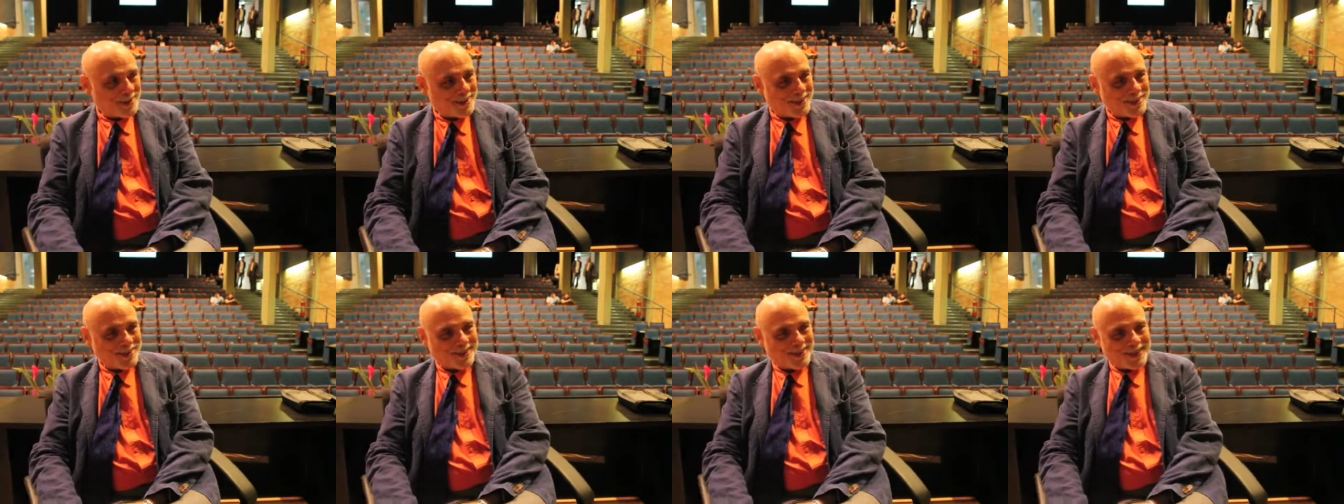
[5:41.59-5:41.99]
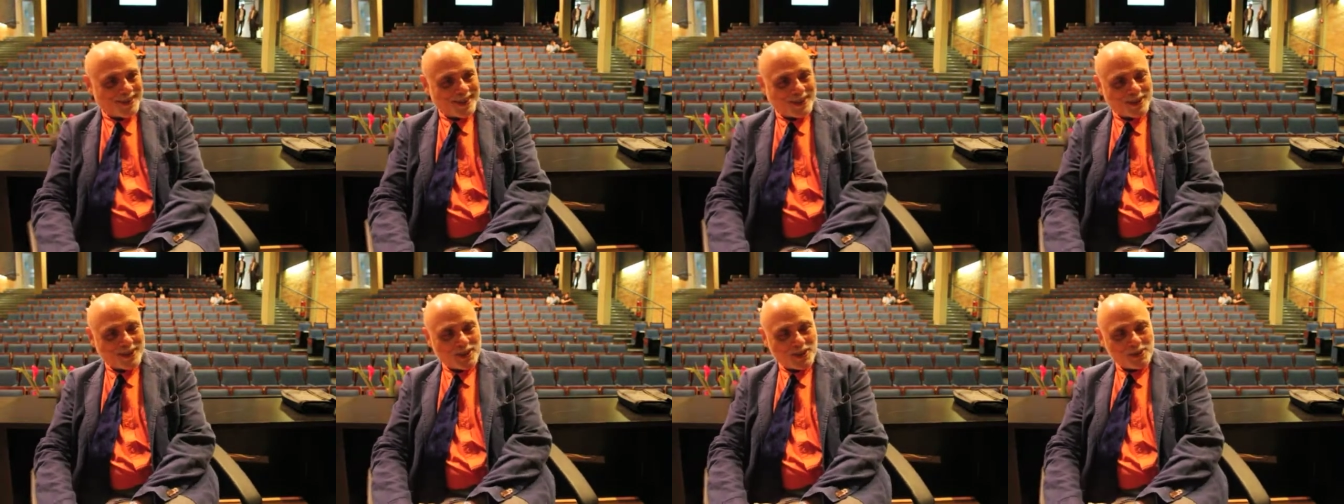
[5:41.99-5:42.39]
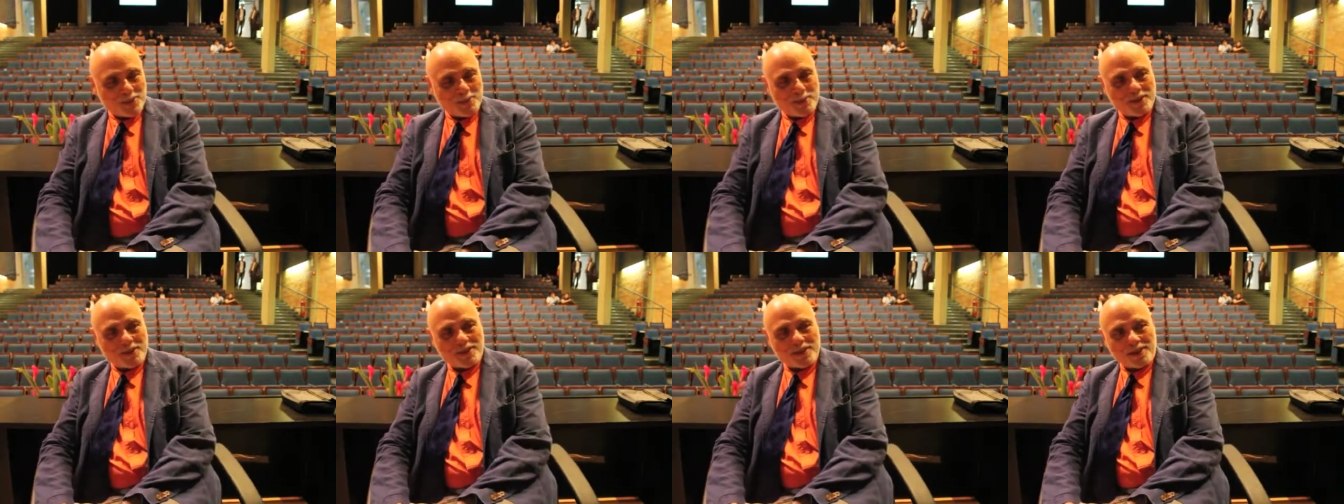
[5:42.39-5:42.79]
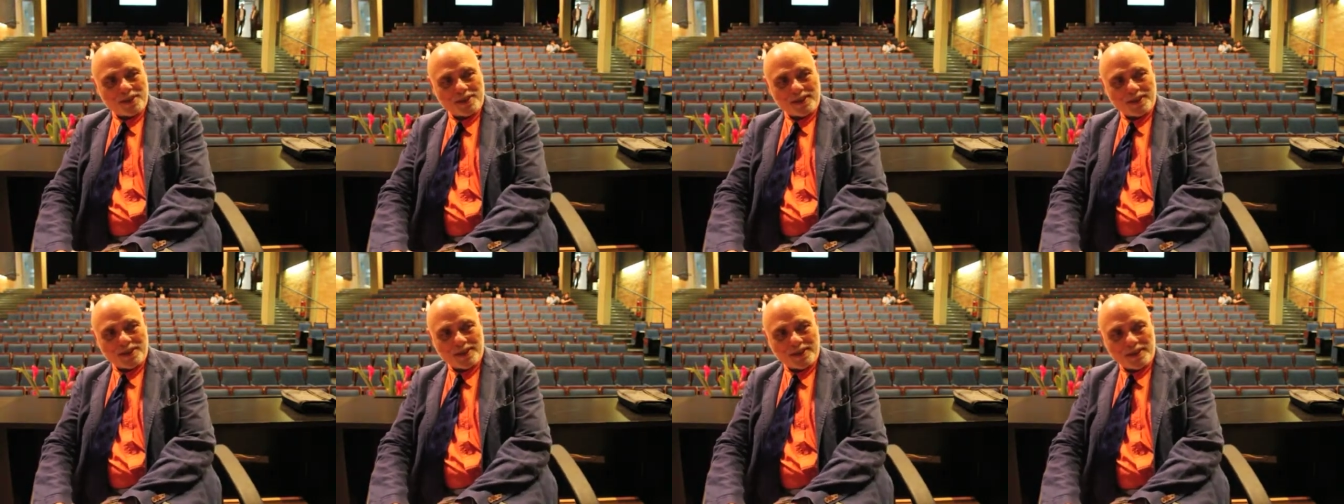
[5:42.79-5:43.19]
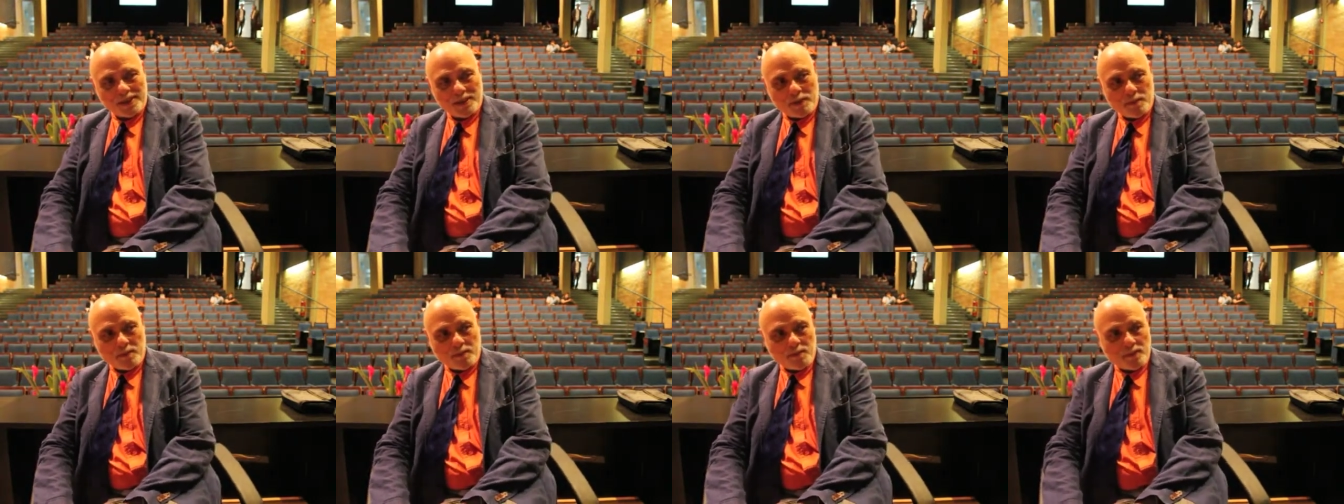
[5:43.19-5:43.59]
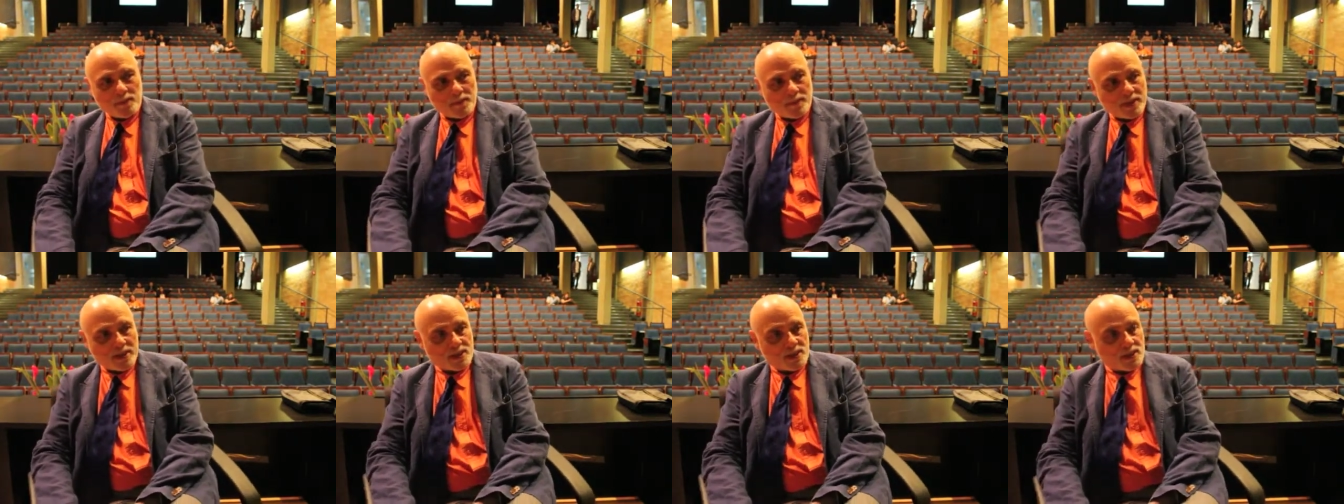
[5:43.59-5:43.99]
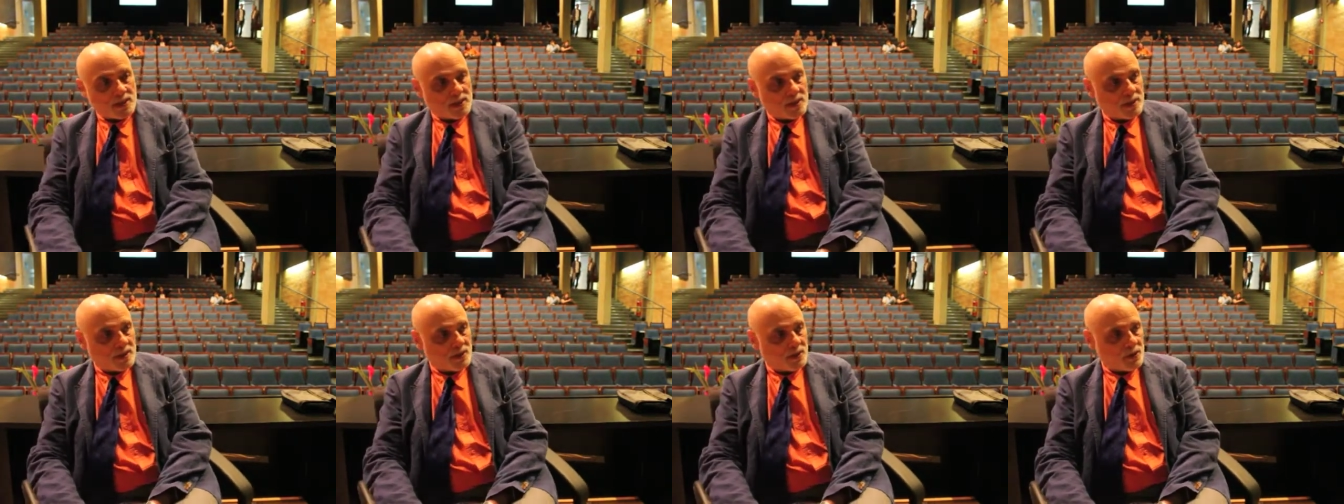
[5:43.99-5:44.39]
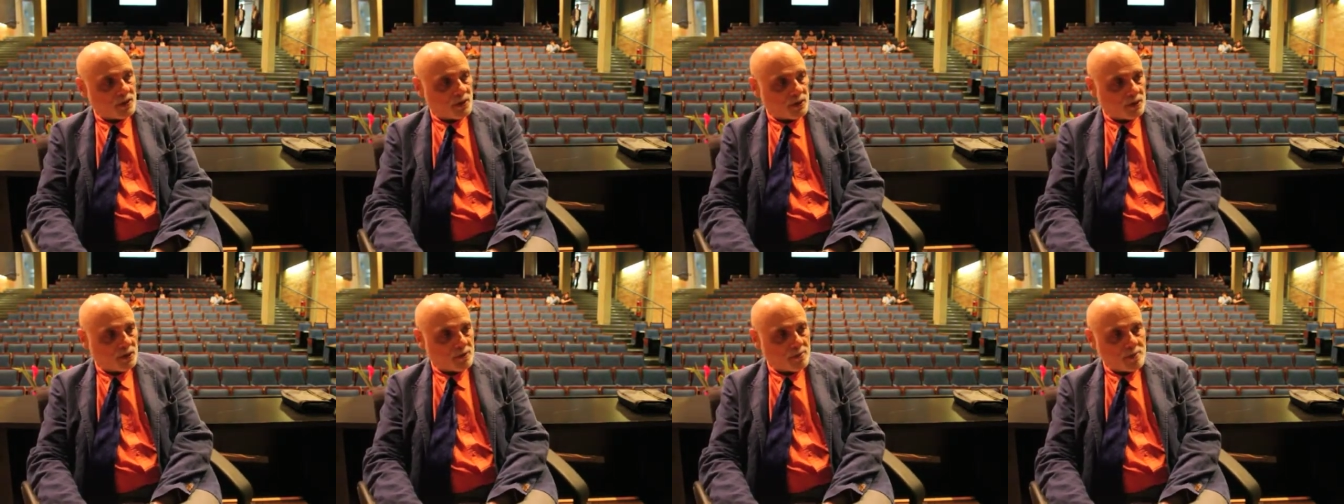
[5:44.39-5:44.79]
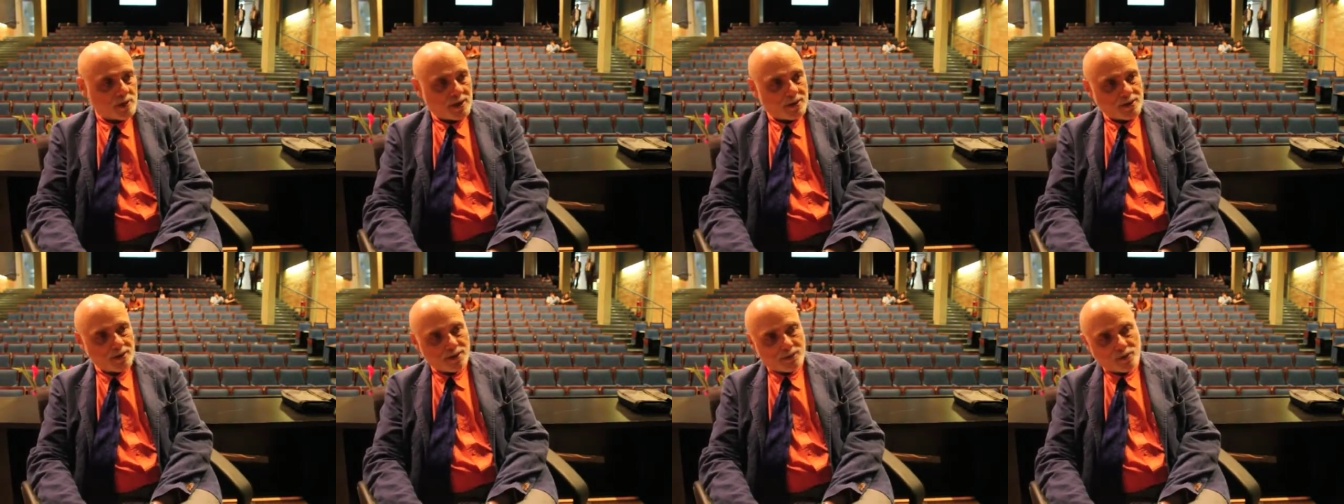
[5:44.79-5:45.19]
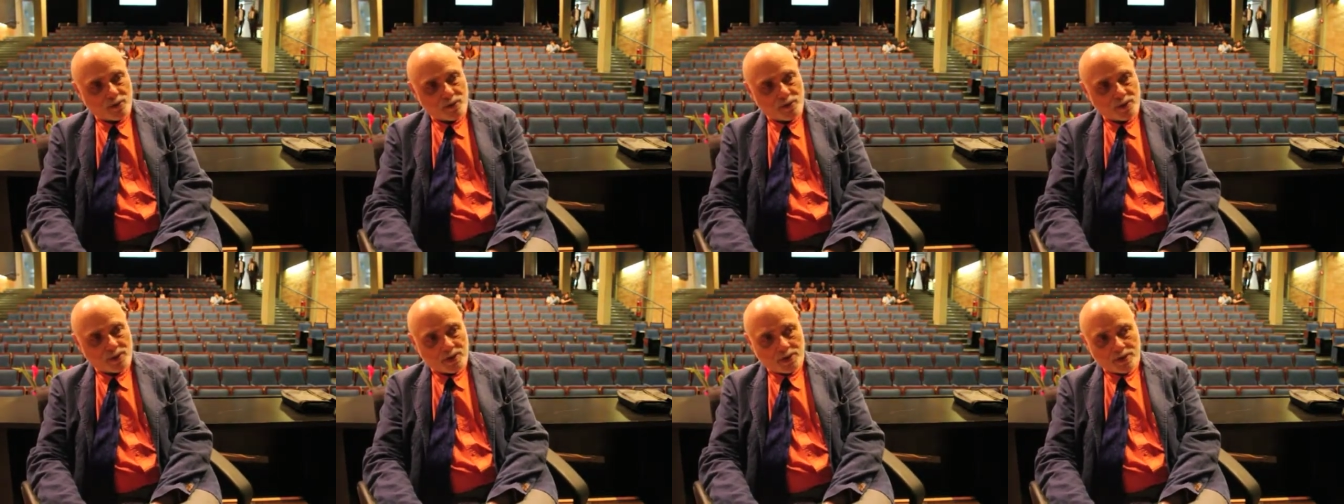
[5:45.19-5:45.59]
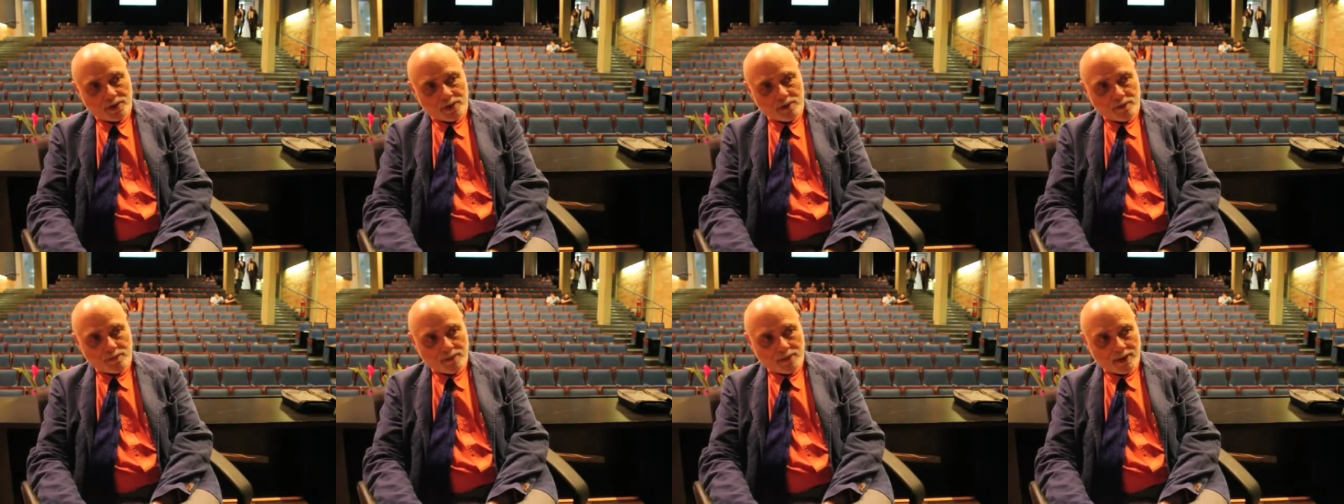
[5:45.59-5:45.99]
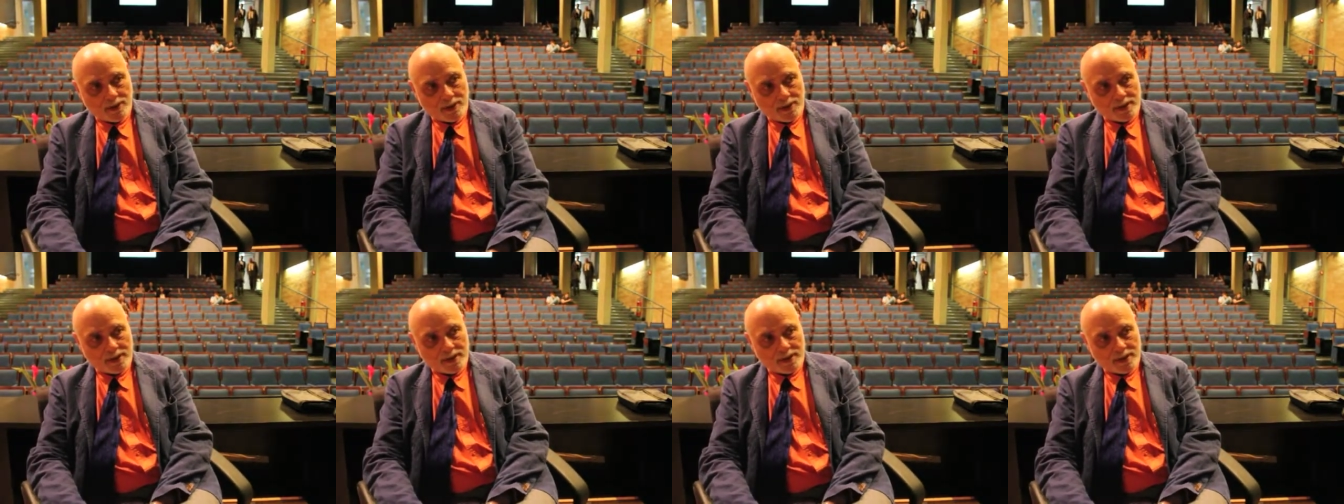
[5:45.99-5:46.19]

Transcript: that HSP60 is used by the immune system